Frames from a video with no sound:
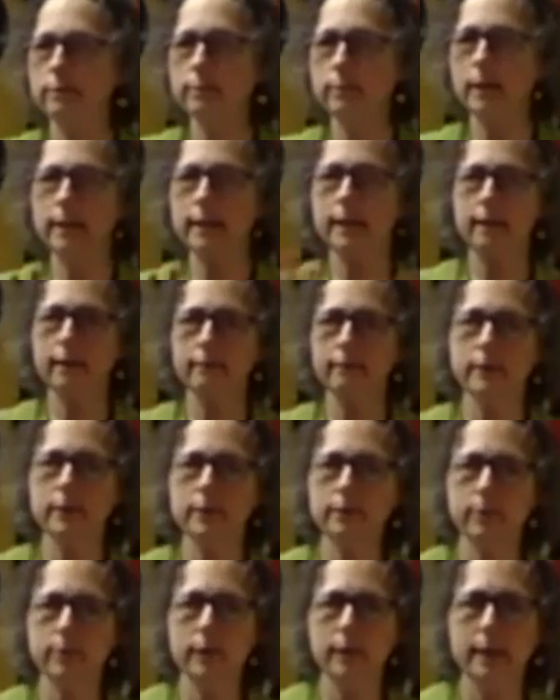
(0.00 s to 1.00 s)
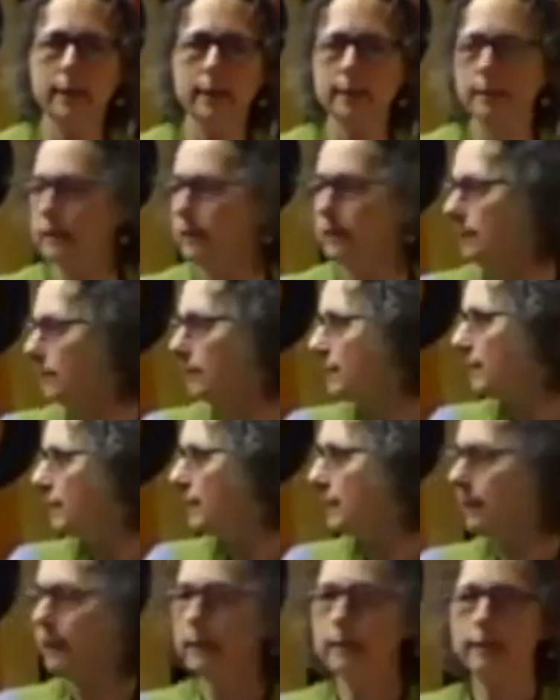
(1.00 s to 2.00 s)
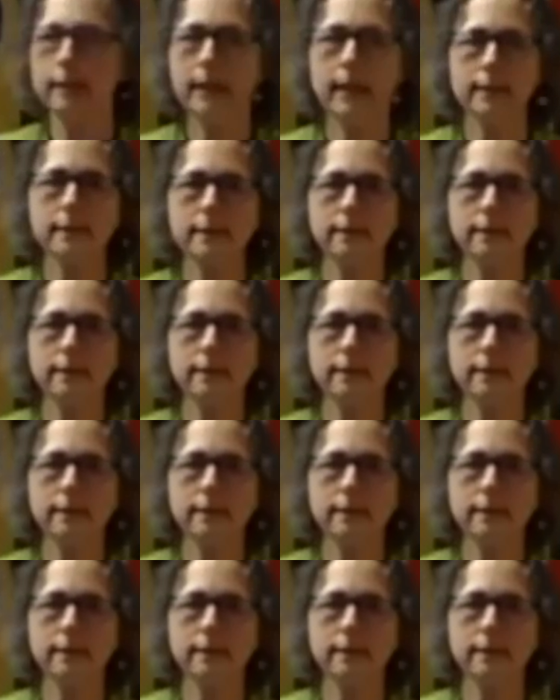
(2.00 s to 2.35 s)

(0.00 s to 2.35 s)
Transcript: whatever you want. That's